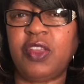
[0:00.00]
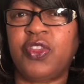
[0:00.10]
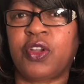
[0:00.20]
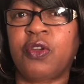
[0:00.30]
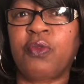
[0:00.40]

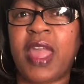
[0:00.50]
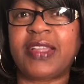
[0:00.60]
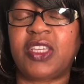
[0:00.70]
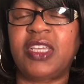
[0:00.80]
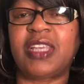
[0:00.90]
The
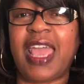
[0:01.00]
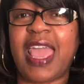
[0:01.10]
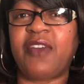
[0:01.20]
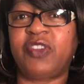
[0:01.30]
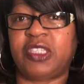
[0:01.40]
correct is a
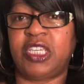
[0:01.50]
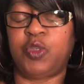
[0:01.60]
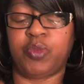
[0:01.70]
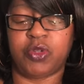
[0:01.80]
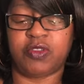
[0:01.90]
1/2
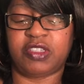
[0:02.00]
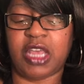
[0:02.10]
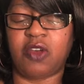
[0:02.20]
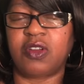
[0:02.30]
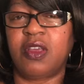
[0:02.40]
teaspoon of
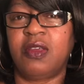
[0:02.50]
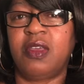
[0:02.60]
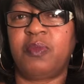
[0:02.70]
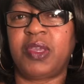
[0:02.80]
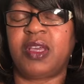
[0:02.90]
salt,
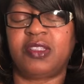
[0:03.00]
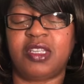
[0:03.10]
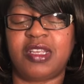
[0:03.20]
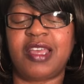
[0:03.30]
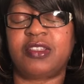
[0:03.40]
because
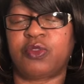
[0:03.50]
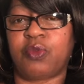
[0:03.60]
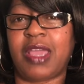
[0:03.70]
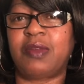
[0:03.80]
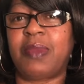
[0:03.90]
this has the
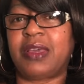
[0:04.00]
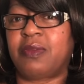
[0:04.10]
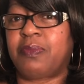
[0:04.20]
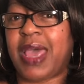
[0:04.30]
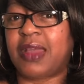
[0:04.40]
right amount
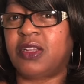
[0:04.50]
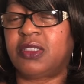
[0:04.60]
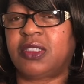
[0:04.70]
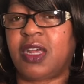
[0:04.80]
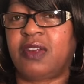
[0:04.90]
of
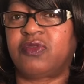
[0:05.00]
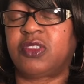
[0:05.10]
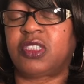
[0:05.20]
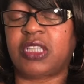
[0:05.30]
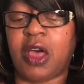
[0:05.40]
balance of
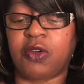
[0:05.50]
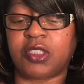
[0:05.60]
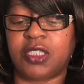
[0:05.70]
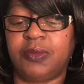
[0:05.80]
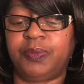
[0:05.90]

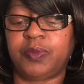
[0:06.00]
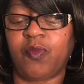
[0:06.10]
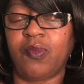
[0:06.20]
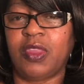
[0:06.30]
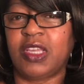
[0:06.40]
salt,
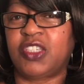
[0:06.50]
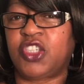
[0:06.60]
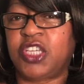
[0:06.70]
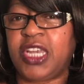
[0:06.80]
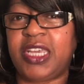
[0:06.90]

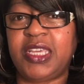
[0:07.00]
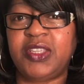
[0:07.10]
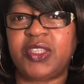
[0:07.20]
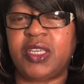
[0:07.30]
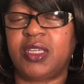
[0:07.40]

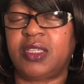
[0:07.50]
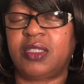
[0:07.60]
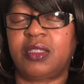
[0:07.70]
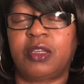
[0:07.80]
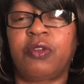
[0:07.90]
cheese.
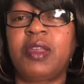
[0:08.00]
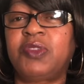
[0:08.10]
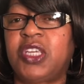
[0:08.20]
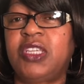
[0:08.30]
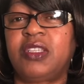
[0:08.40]
The
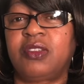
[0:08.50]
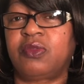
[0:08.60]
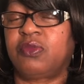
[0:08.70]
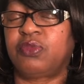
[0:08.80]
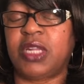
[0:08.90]
cream cheese is
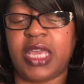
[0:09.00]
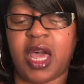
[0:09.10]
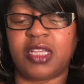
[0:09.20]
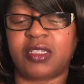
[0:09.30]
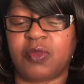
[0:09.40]
really
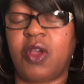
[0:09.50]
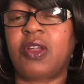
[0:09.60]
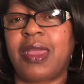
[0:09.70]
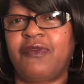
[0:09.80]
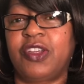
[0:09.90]
awesome.
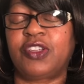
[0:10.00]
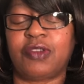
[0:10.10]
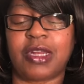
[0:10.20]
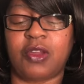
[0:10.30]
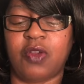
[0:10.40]
Okay, I'm gonna
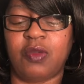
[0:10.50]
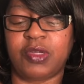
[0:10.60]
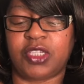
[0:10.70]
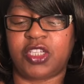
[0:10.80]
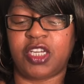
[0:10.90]
try to go in
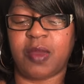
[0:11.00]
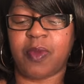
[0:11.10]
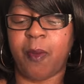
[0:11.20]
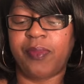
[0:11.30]
with the chip.